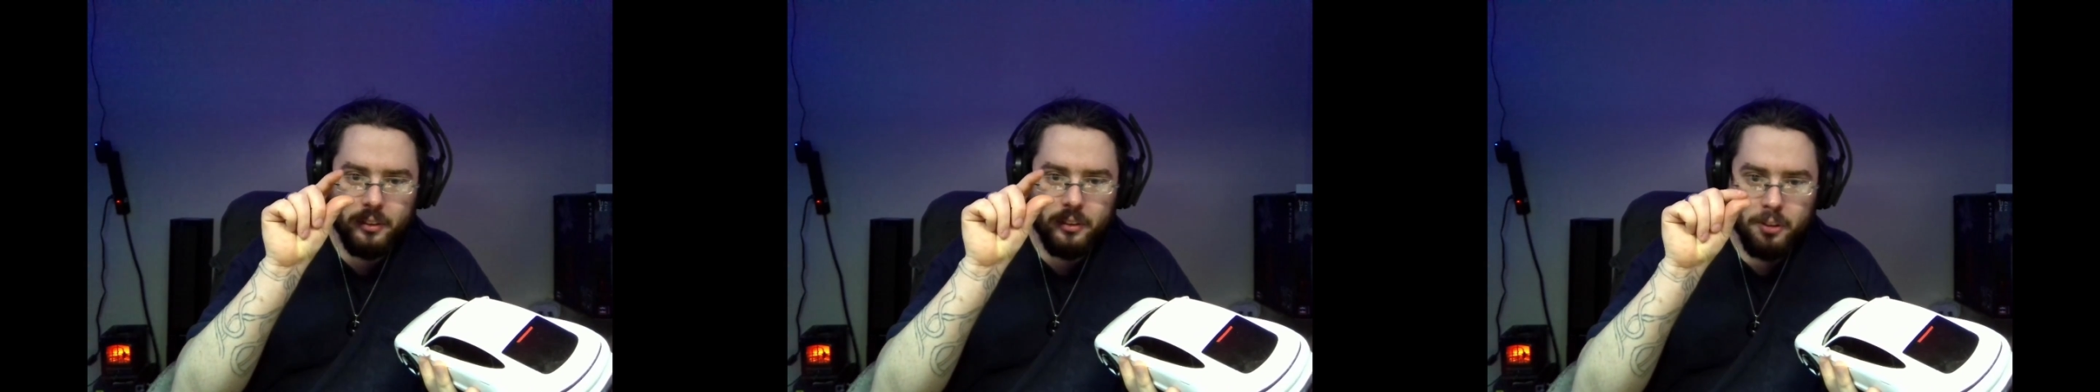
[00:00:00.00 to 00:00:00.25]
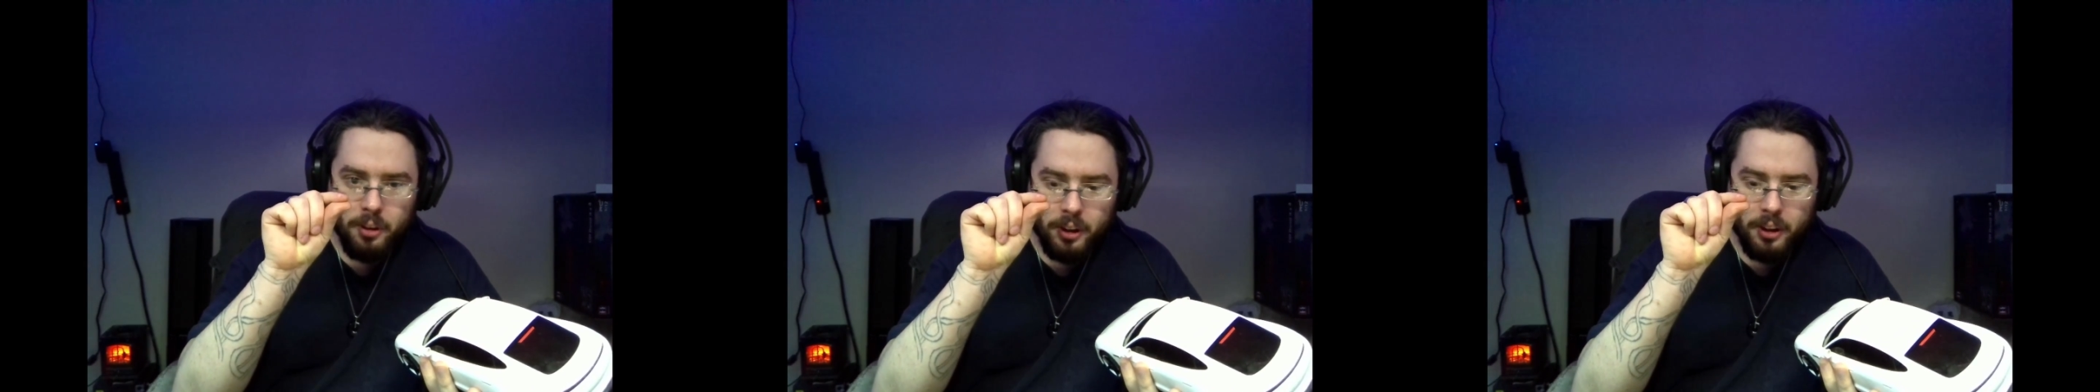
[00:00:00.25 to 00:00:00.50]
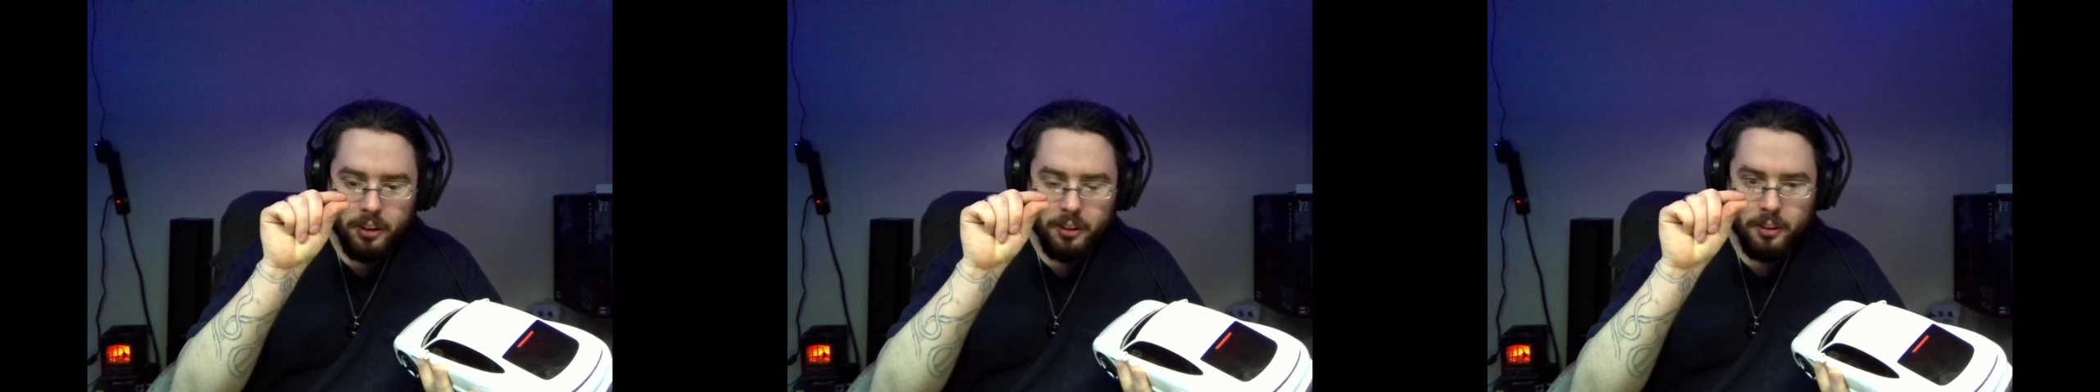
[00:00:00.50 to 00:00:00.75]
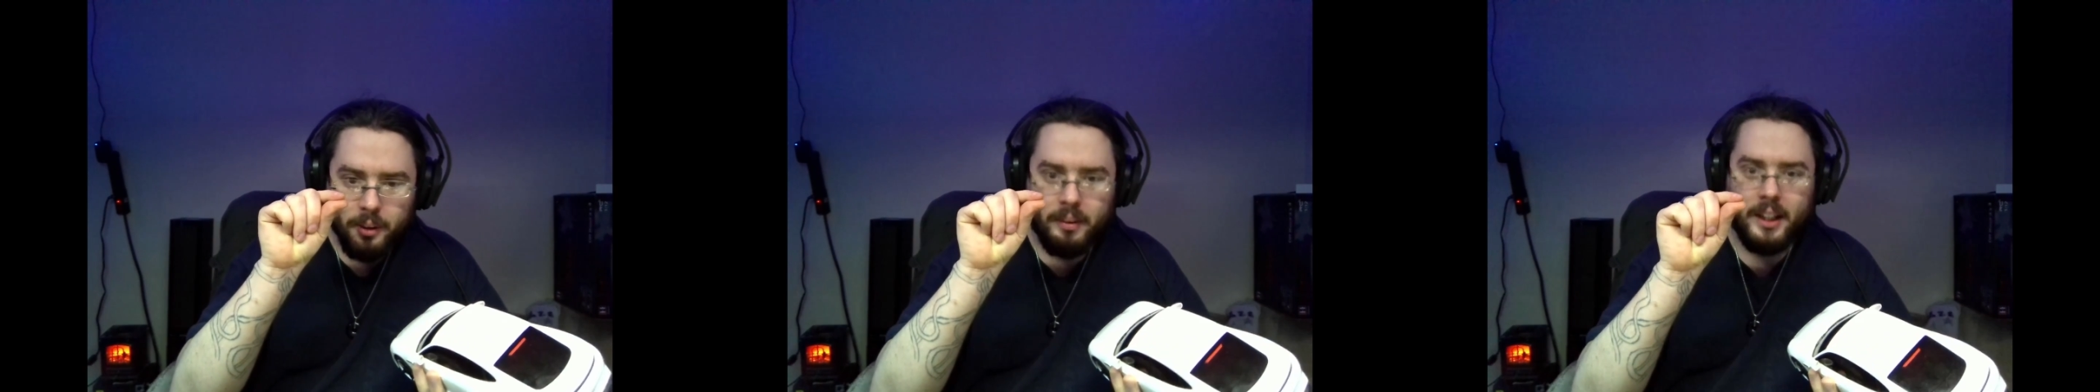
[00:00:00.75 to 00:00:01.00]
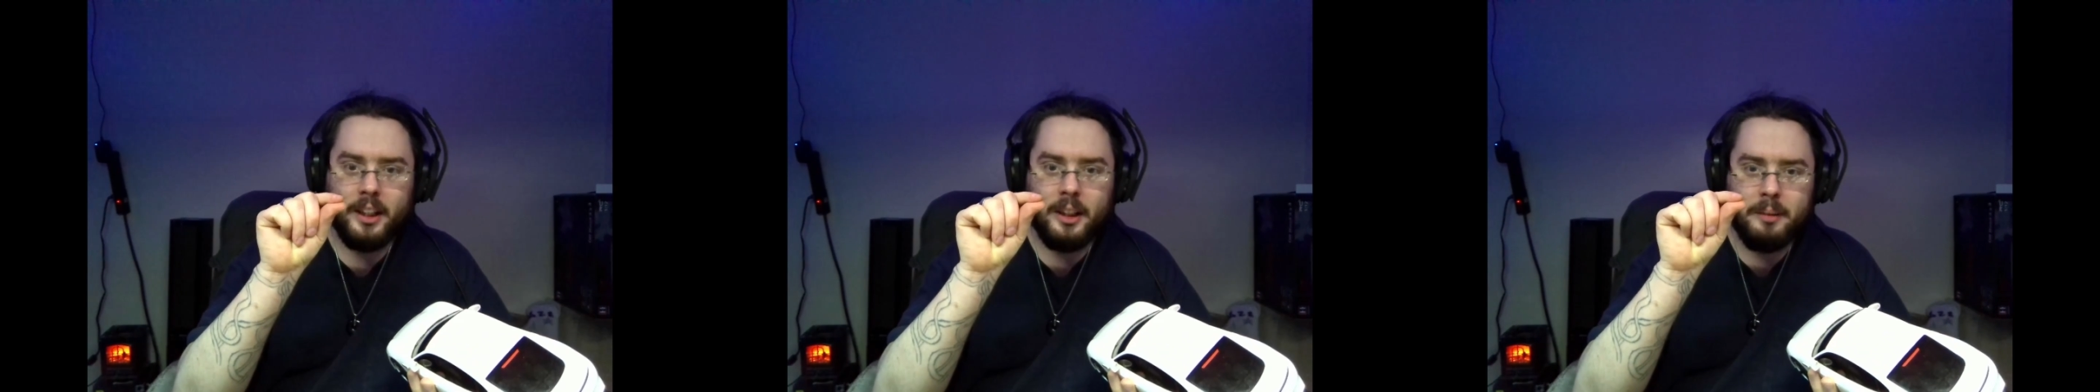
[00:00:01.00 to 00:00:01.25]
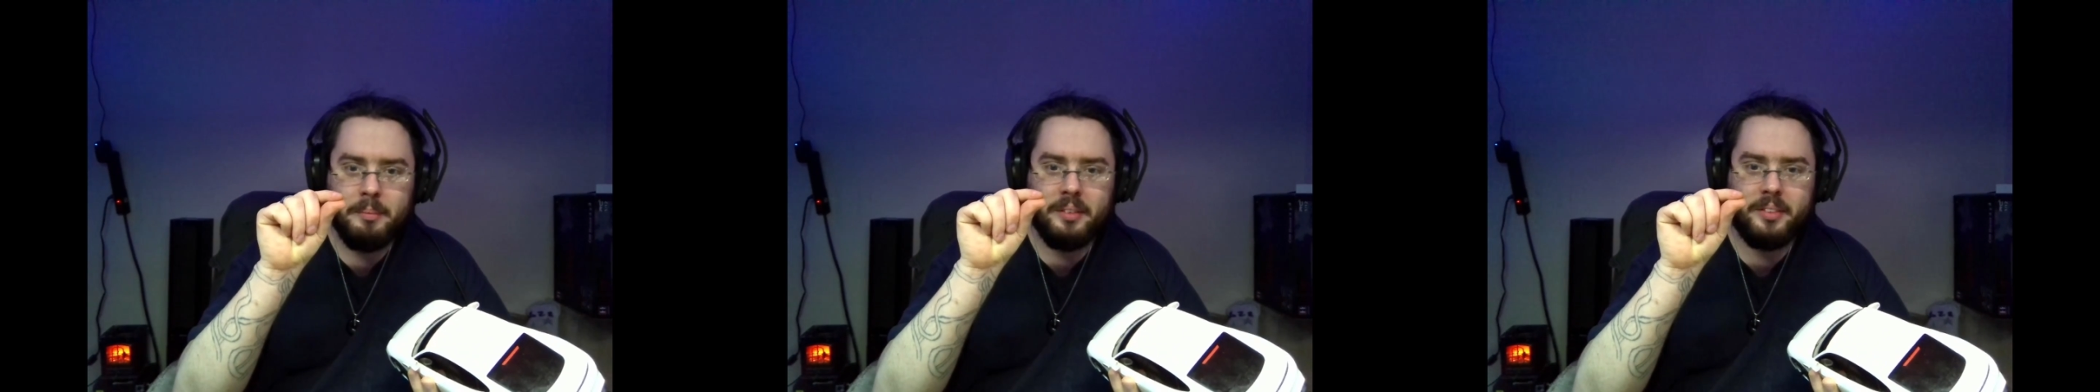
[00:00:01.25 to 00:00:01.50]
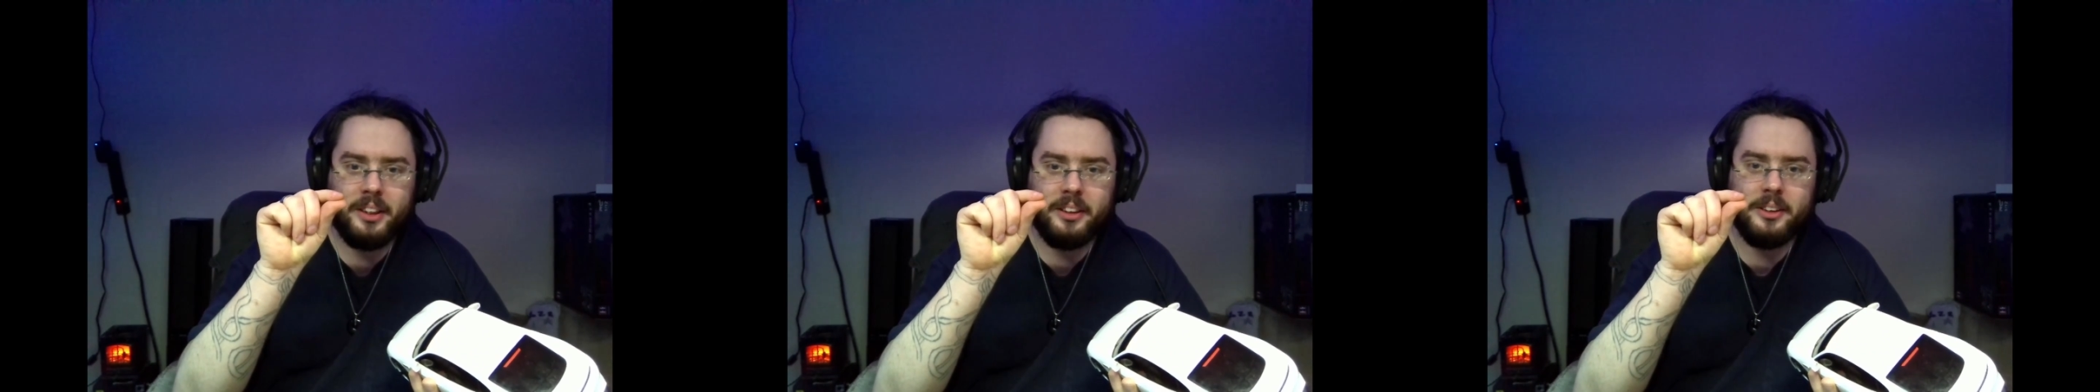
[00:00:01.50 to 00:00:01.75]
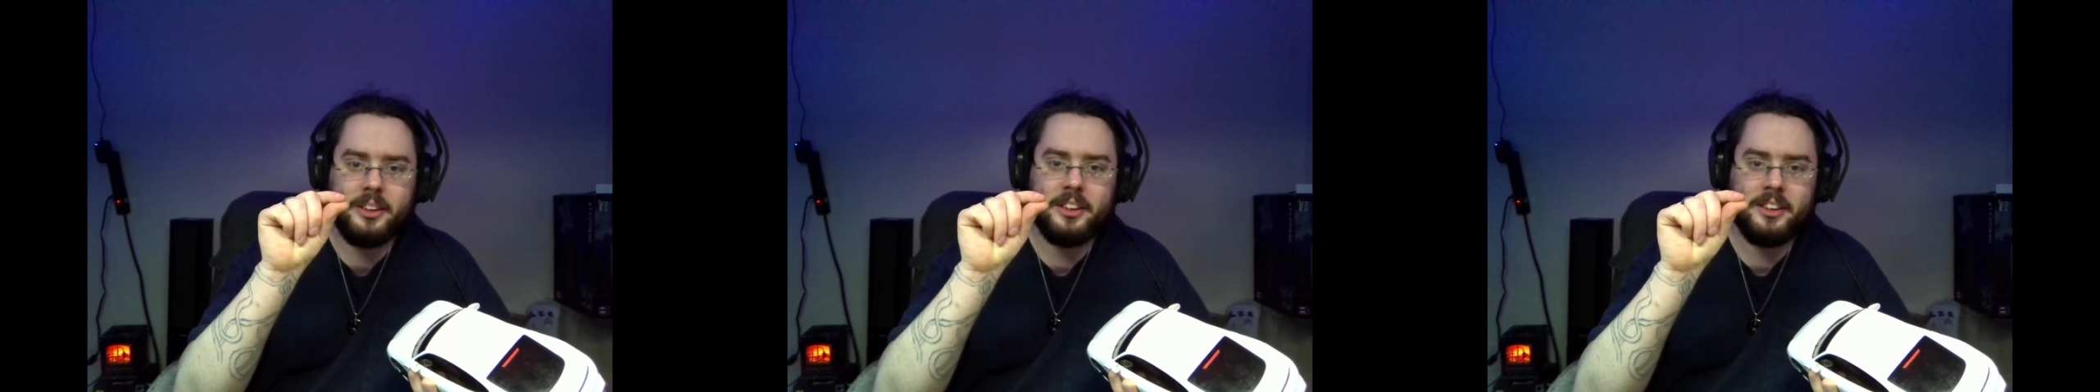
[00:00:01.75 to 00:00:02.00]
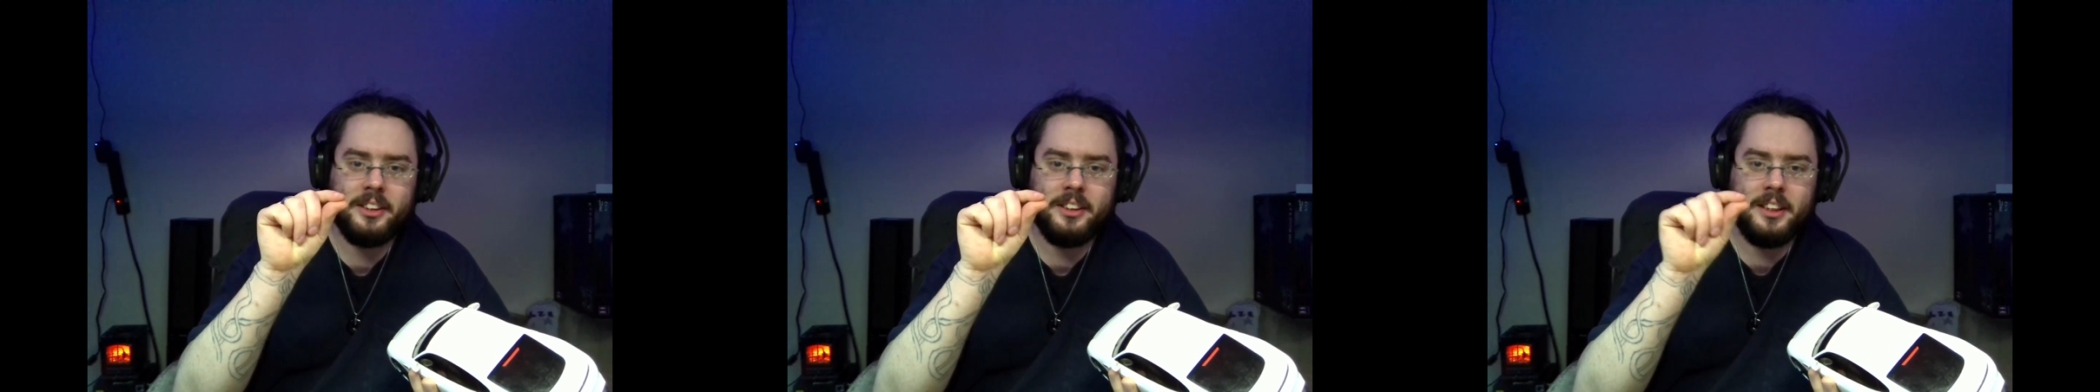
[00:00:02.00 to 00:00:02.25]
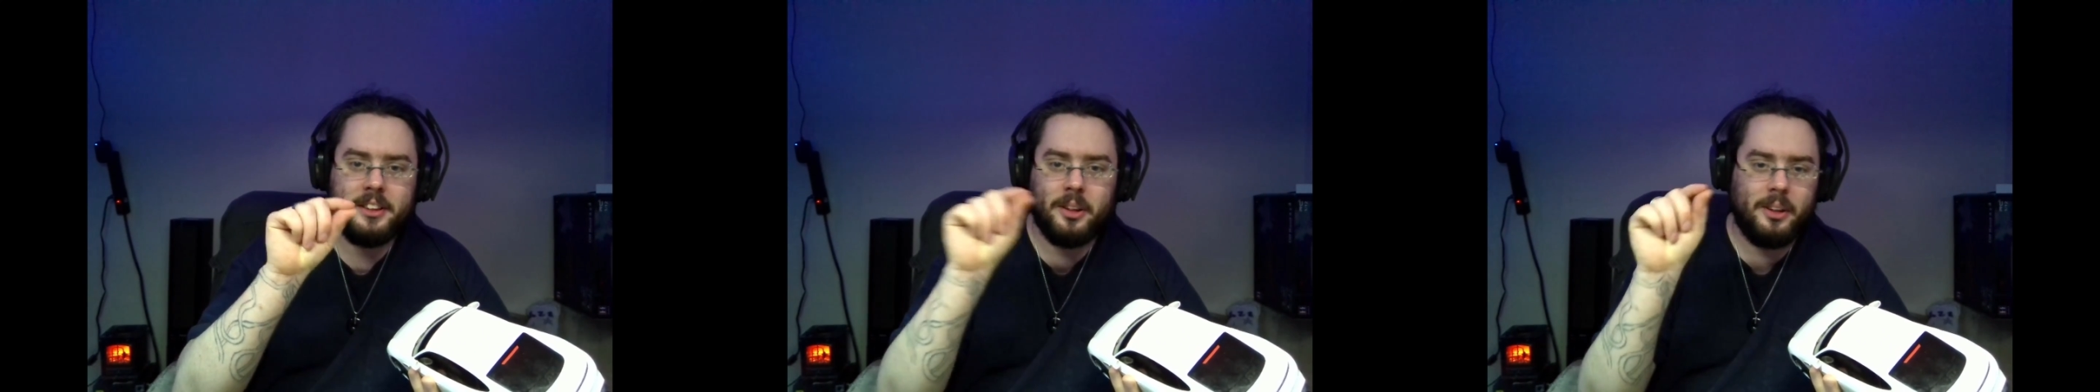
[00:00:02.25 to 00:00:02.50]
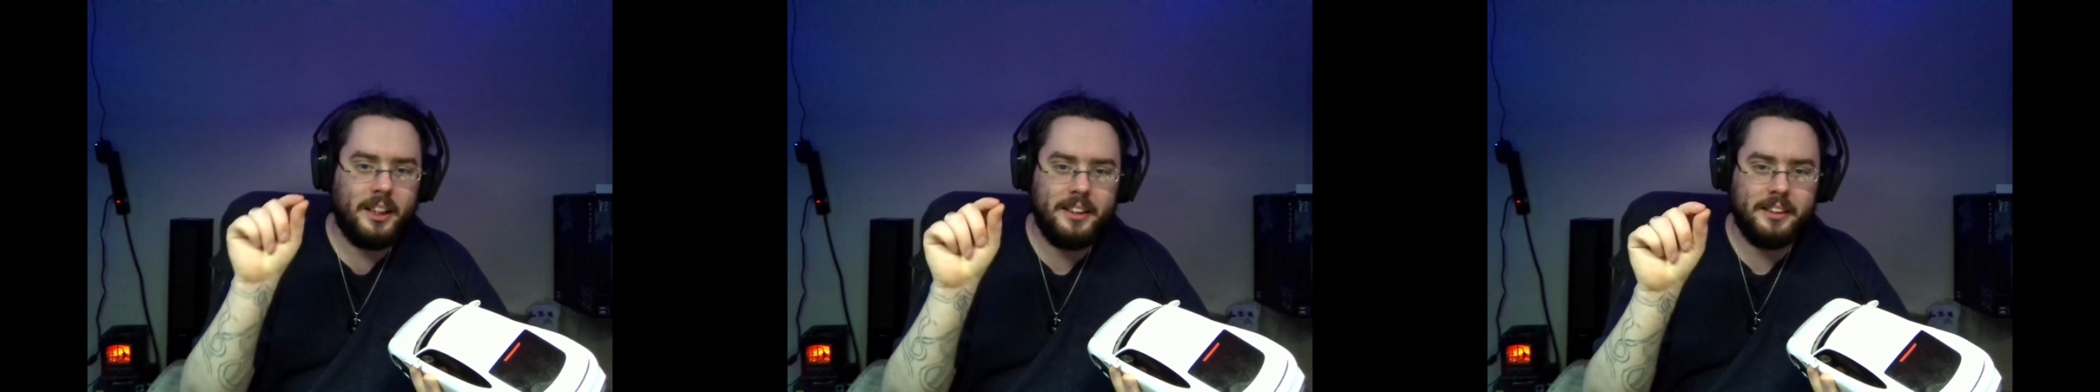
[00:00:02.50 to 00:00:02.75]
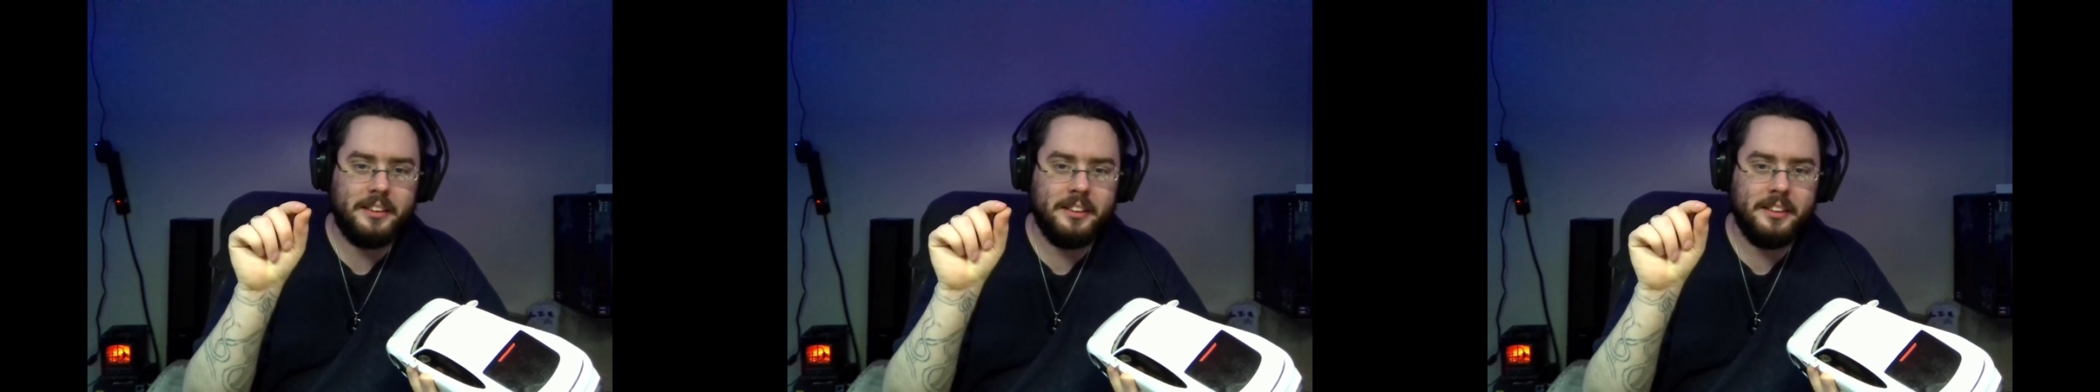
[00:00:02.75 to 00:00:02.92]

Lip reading: took the wire in my fingers. That's all I did.